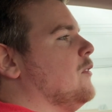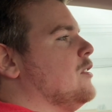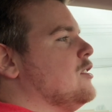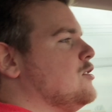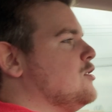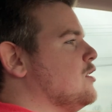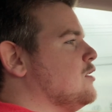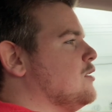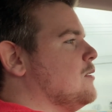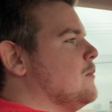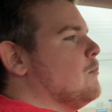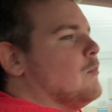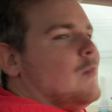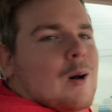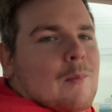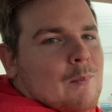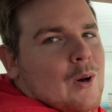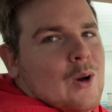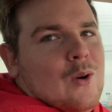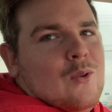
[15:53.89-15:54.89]
is just
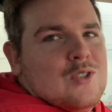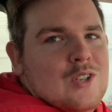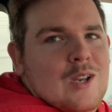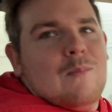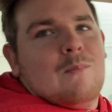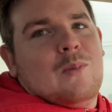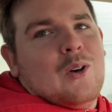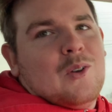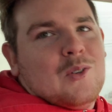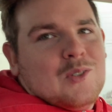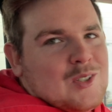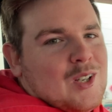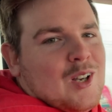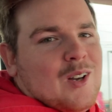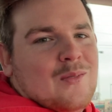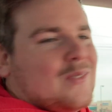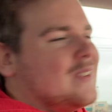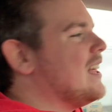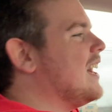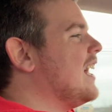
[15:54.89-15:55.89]
mumbo jumbo
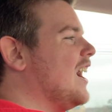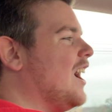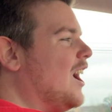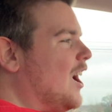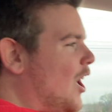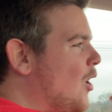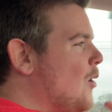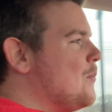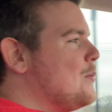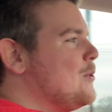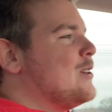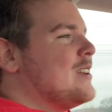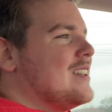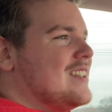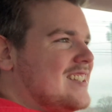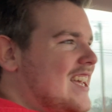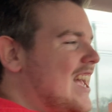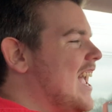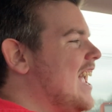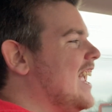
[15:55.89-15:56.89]
stuff that I hope you can
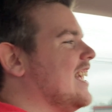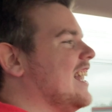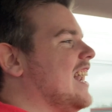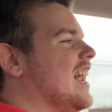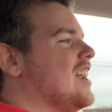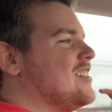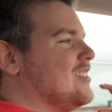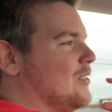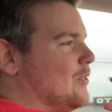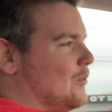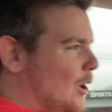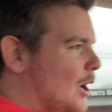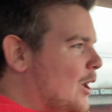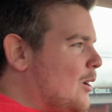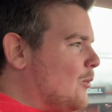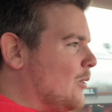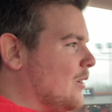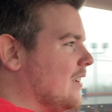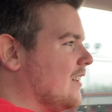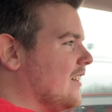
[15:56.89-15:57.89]
take and actually
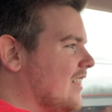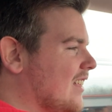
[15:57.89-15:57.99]
run with.